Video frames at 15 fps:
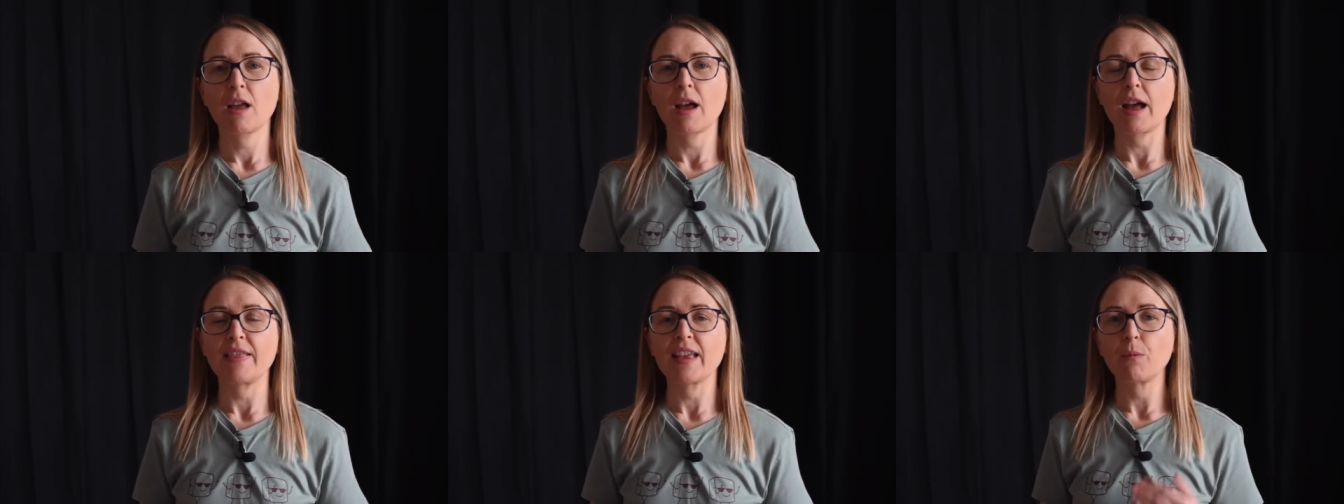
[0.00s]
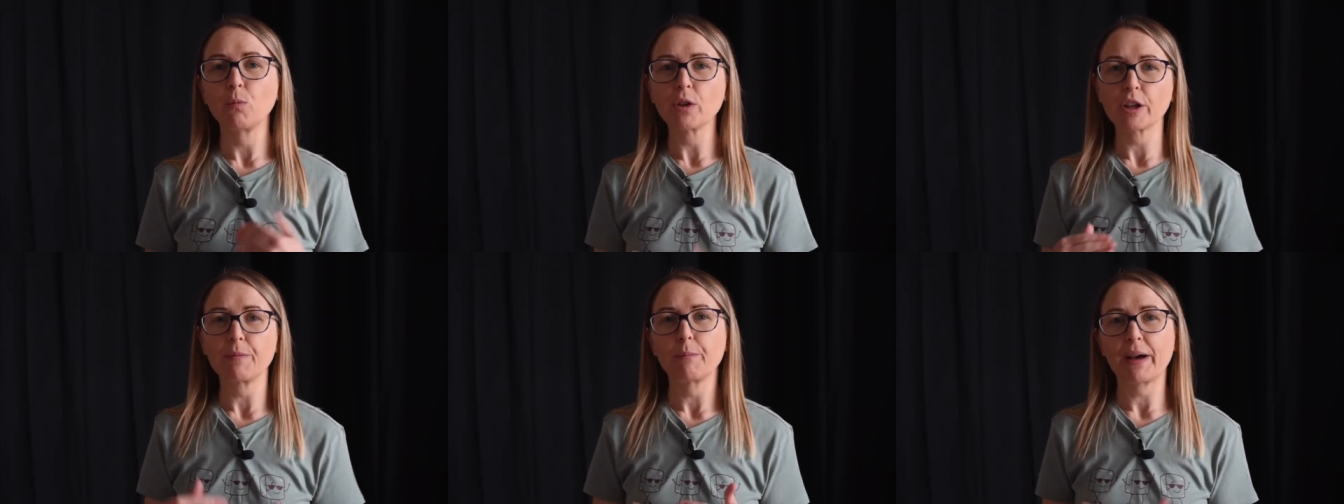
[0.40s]
and then we'll
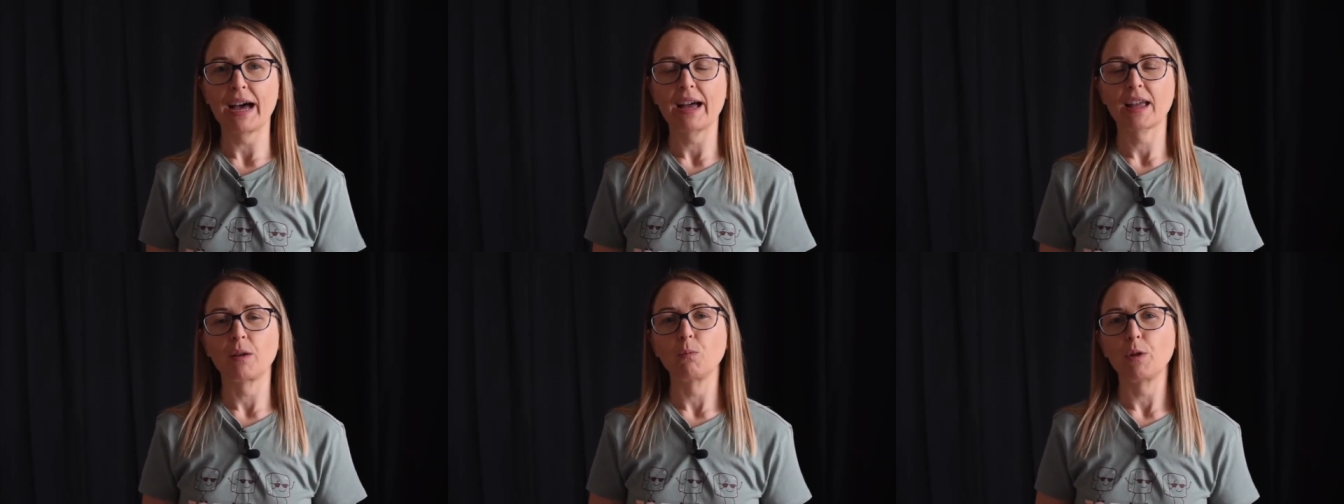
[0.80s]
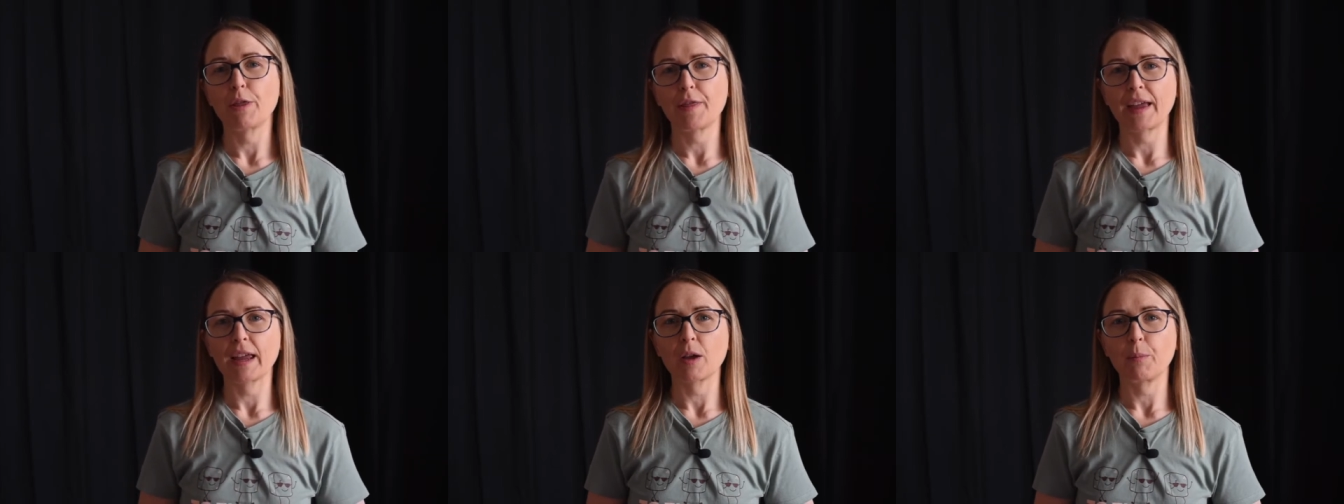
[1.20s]
come back and we'll
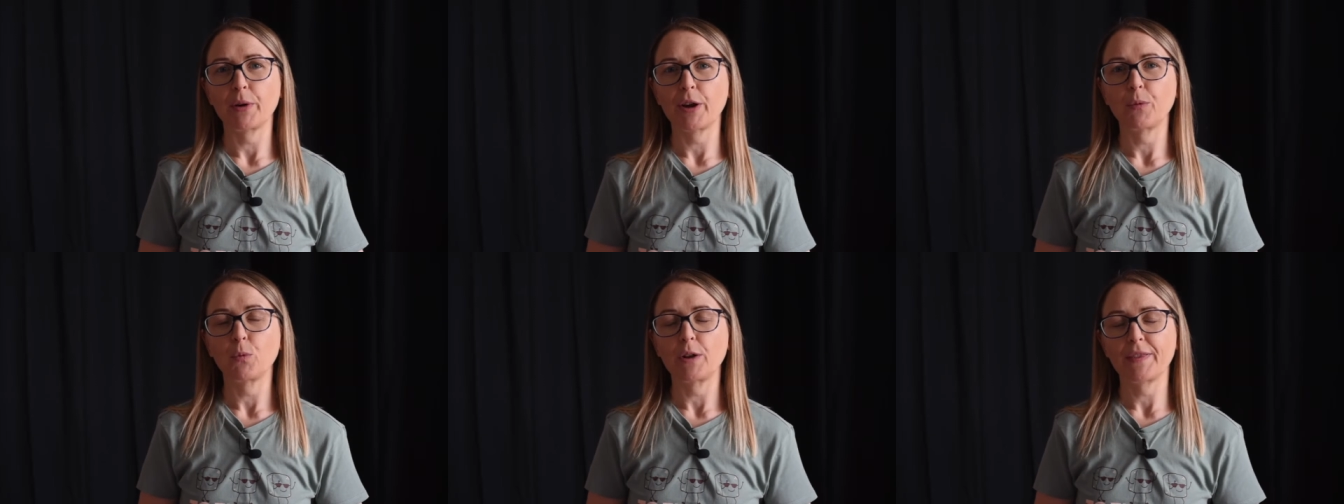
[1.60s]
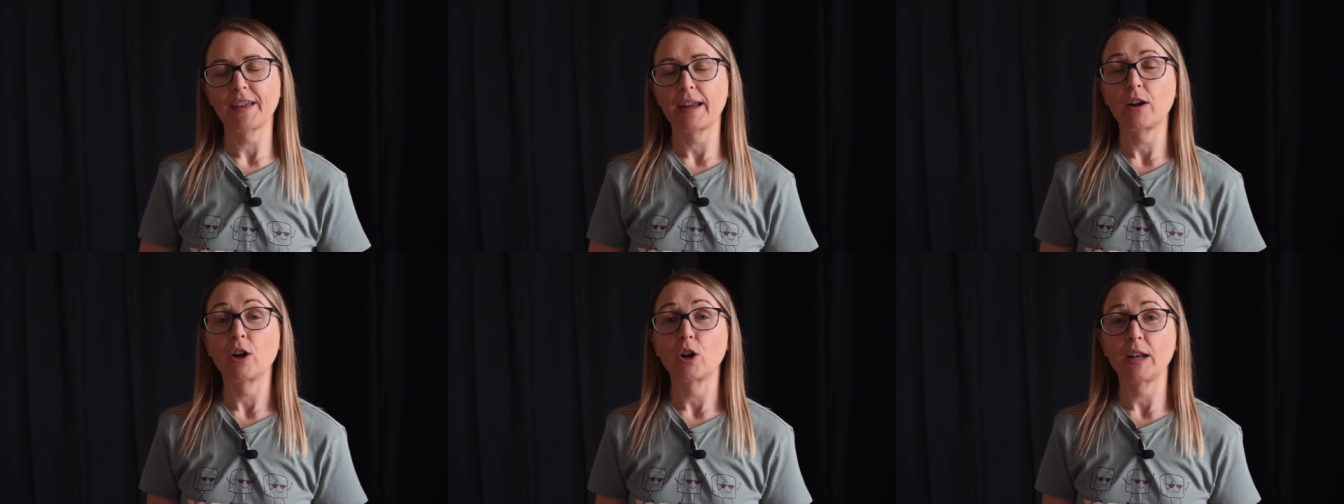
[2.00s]
think about what
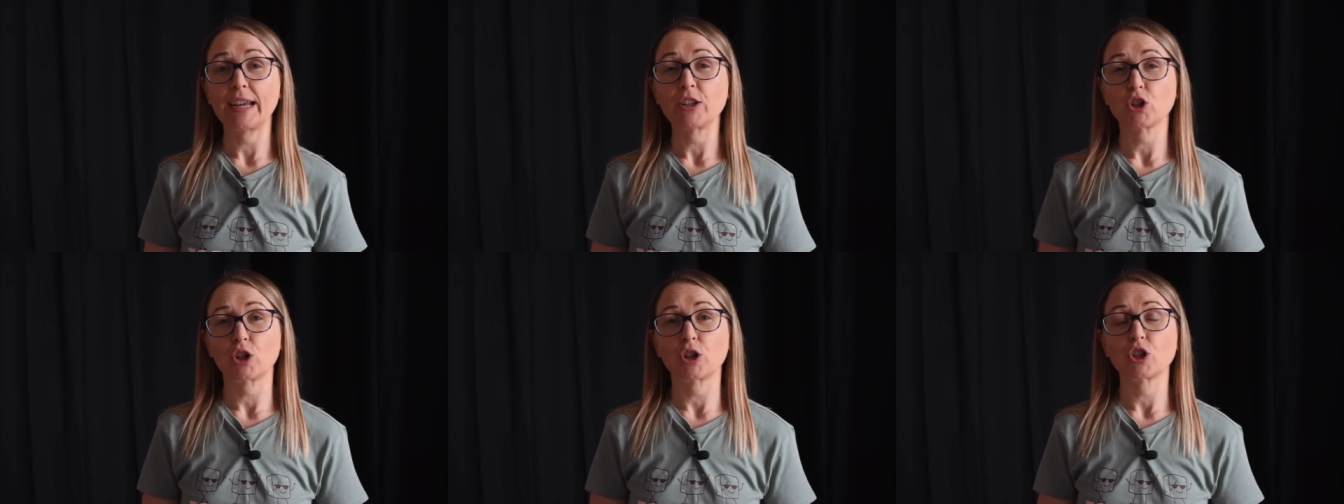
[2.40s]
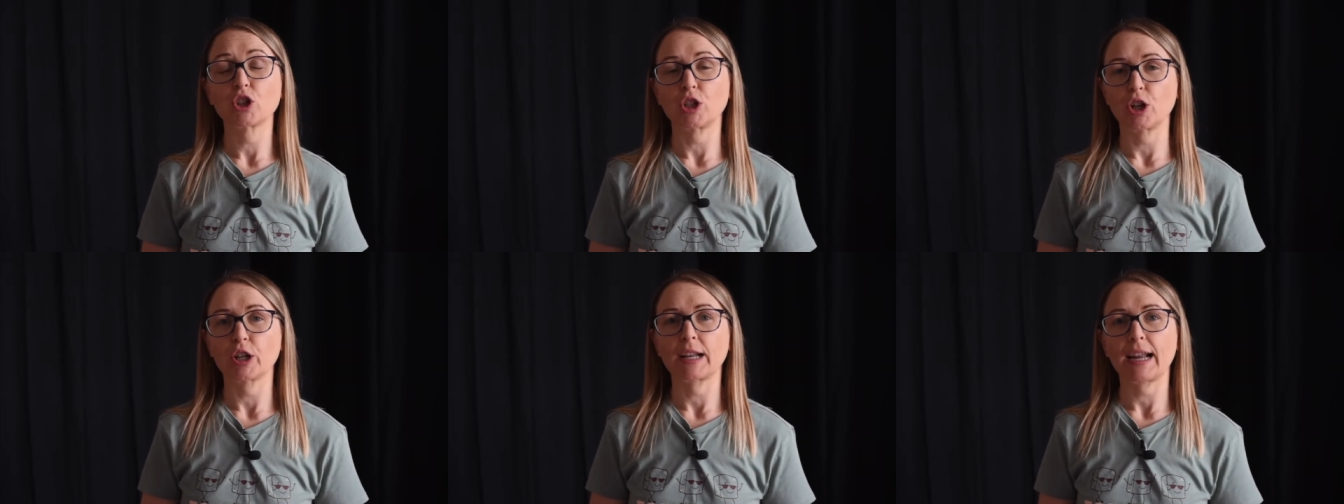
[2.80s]
that early church
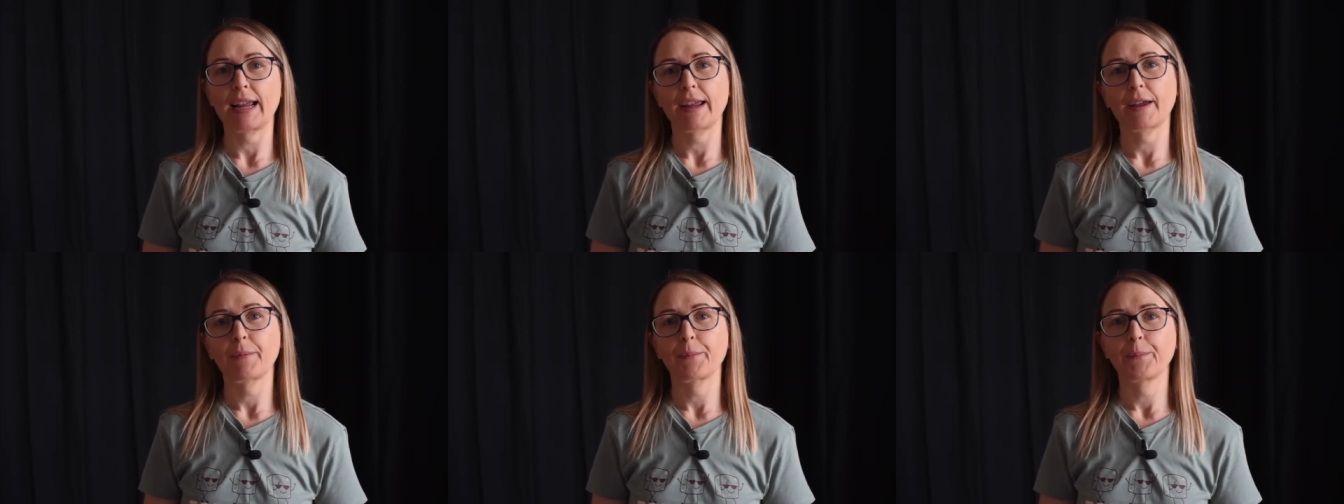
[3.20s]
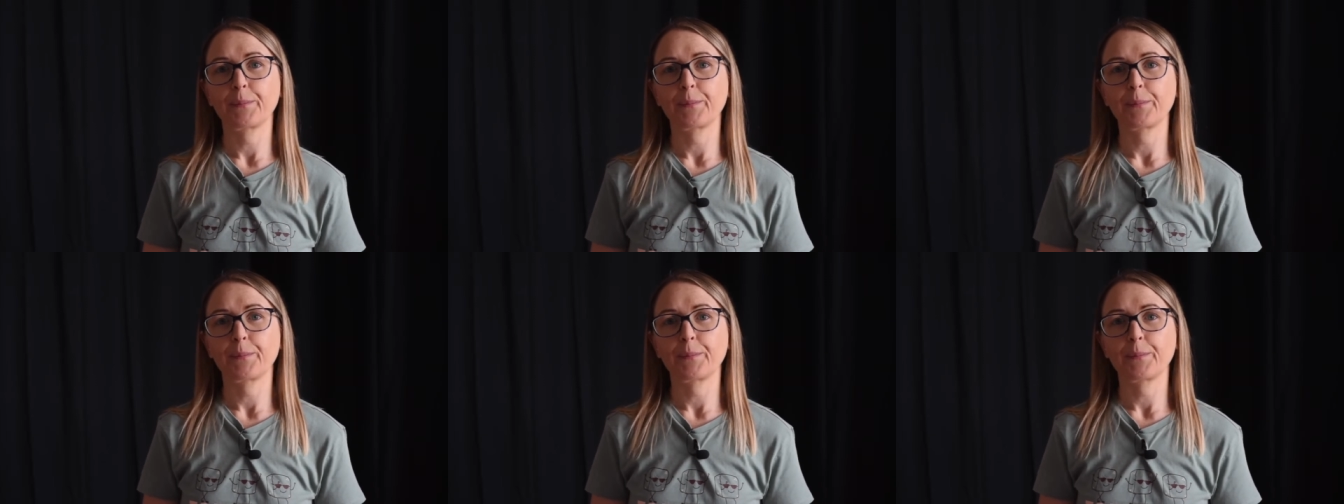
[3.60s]
looked like.